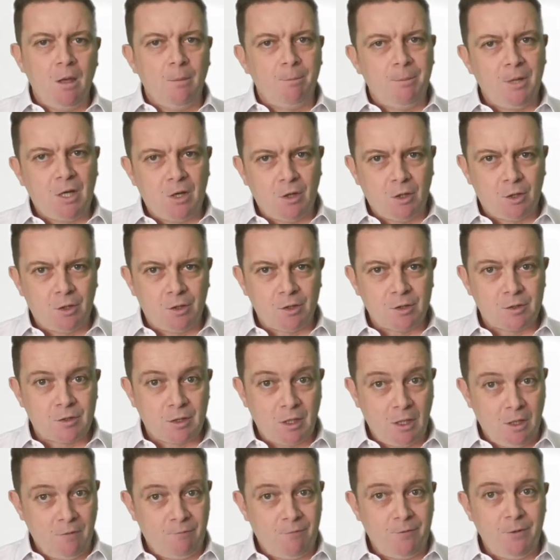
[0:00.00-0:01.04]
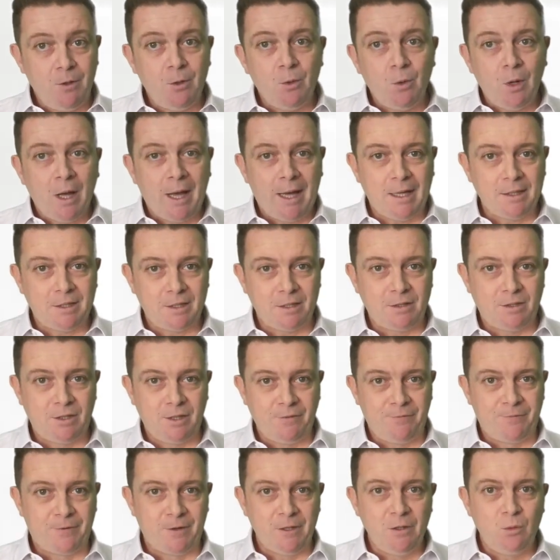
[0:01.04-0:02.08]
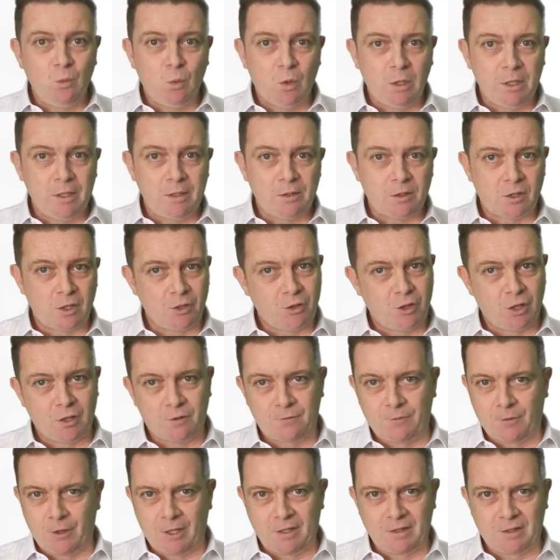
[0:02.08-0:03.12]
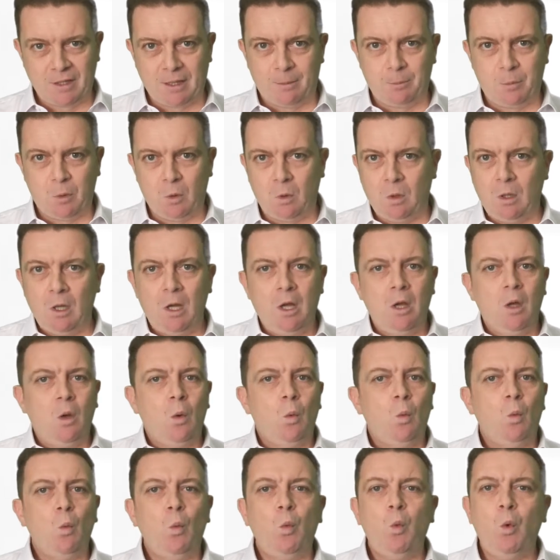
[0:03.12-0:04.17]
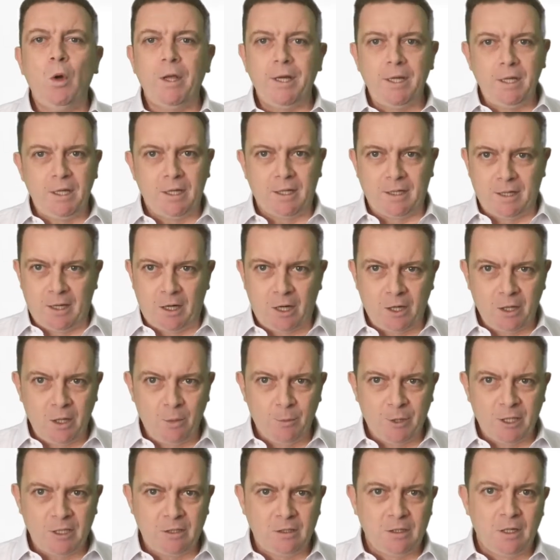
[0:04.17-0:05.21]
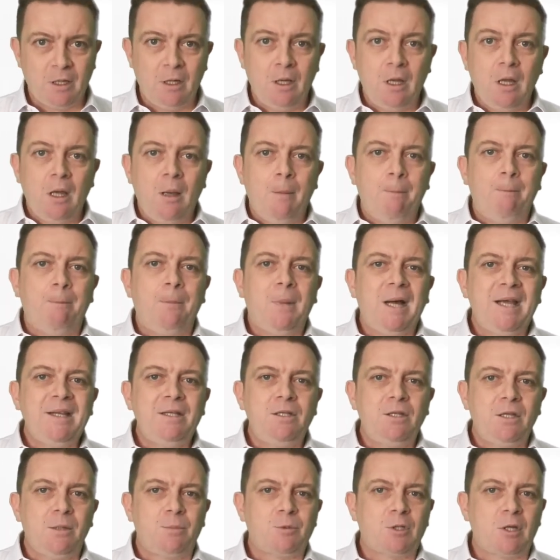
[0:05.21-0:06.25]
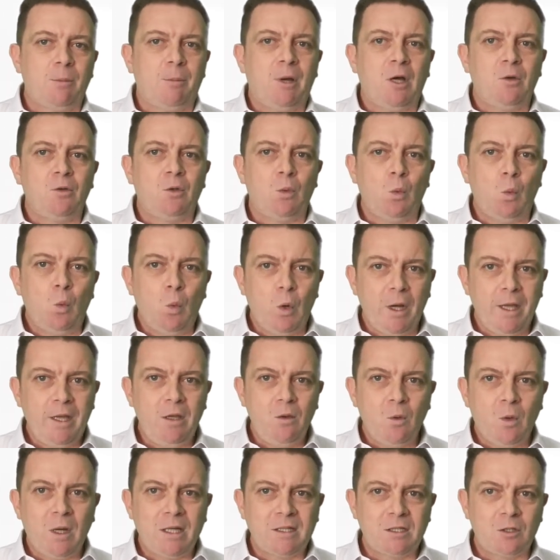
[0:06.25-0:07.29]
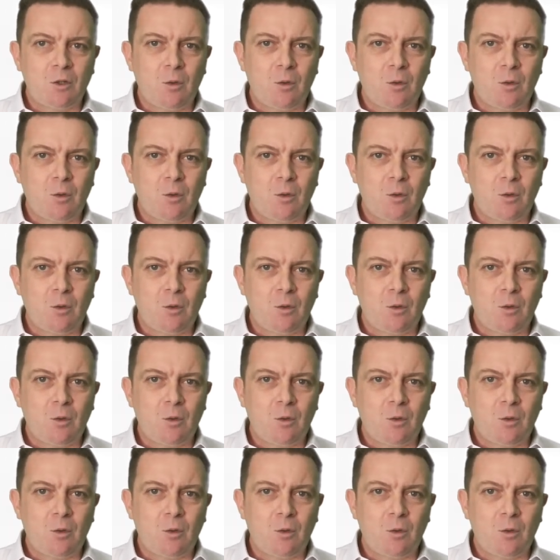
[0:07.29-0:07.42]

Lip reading: Because if you had a different one, such as, for example, winning an argument, my tips about the way you ask